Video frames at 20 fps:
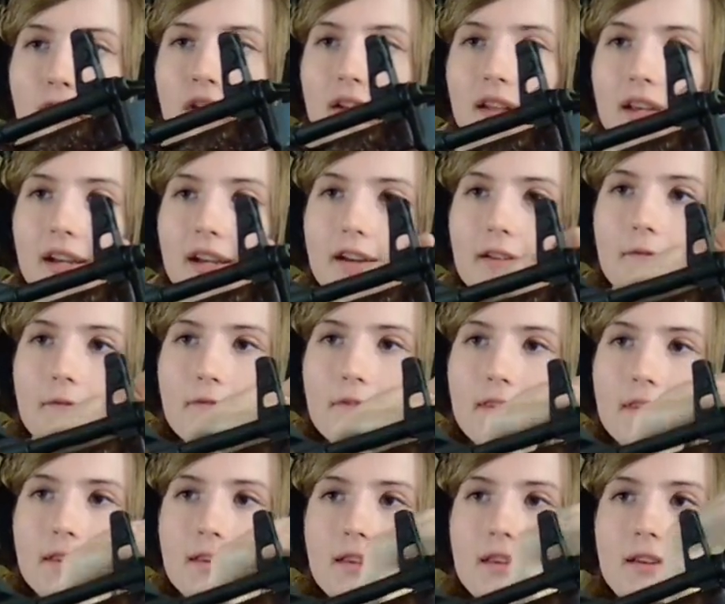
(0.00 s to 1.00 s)
like
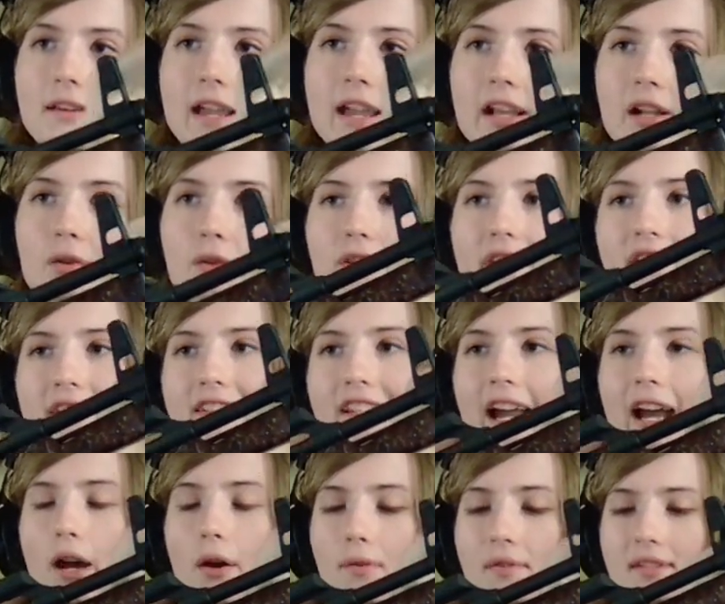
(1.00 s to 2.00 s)
angled it
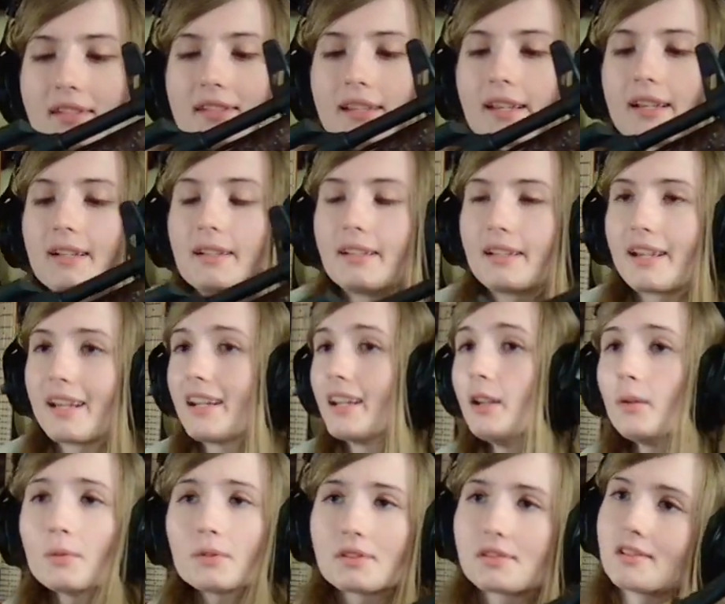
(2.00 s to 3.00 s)
down slightly, and
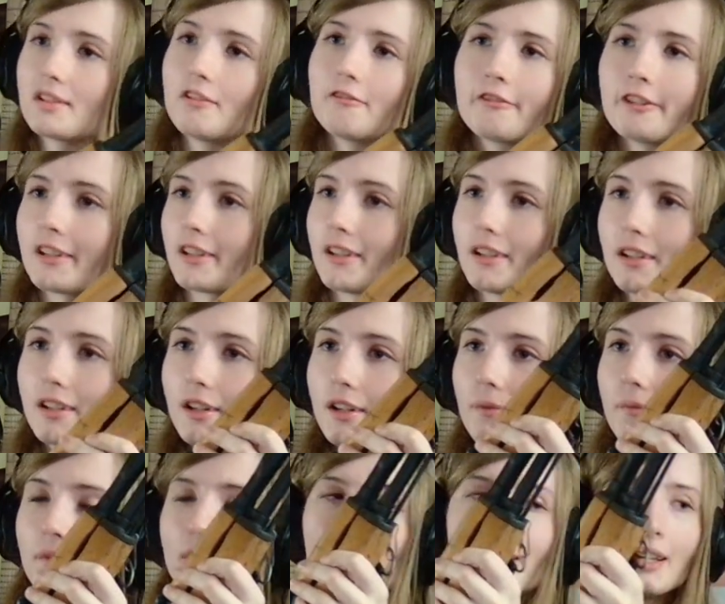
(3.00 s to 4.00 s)
it will still fucking go.
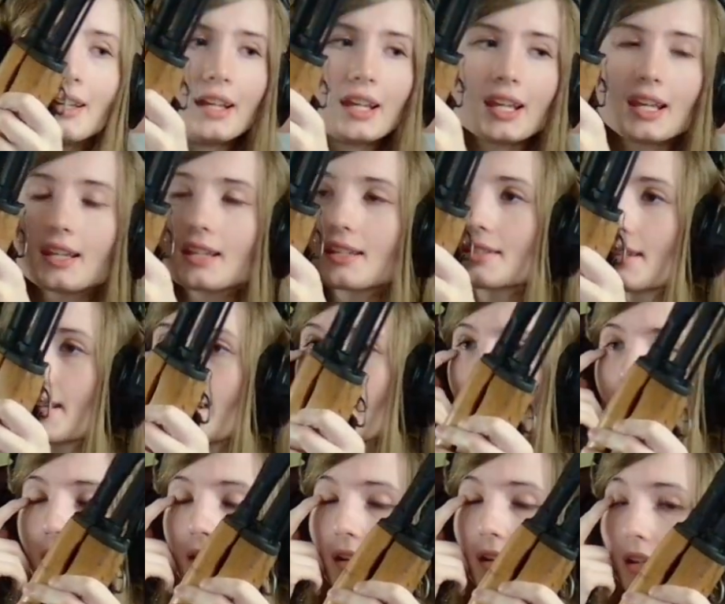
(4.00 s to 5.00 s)
It doesn't care.
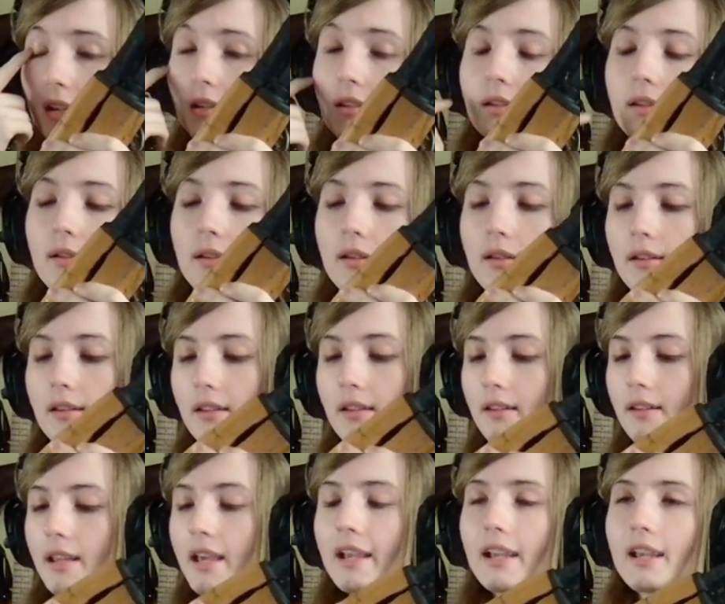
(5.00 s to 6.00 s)

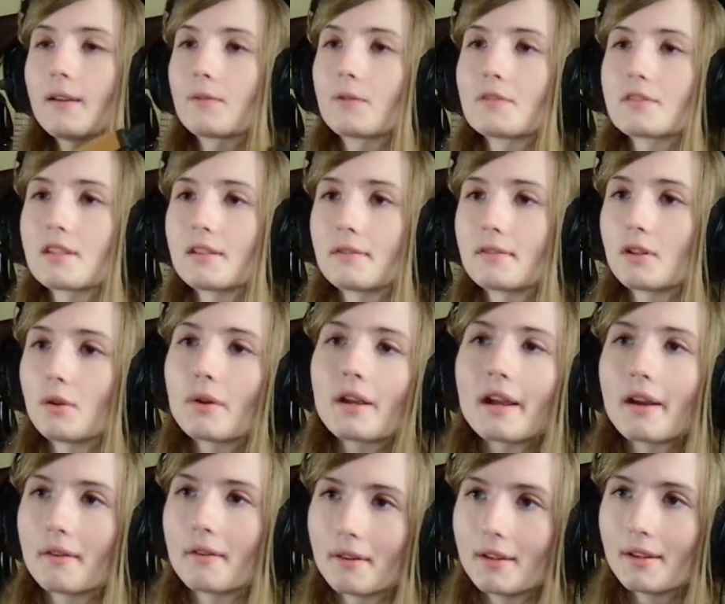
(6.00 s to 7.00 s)
The AK-47 don't
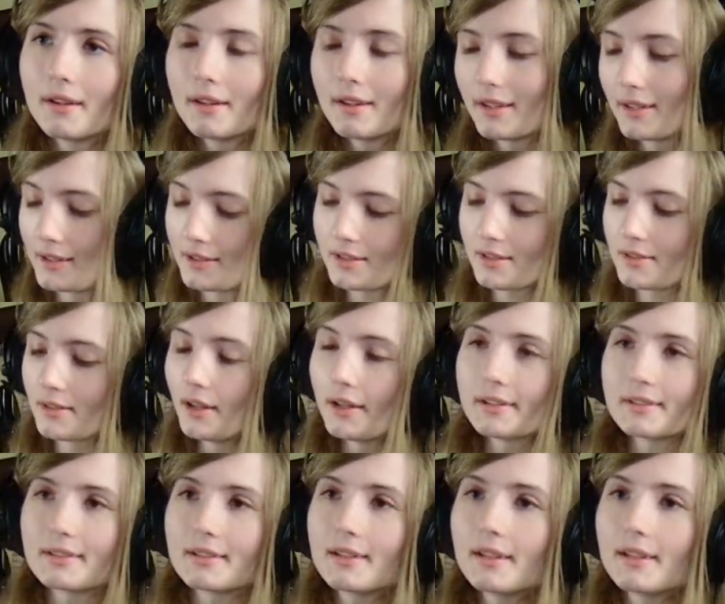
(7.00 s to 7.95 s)
care. It just doesn't.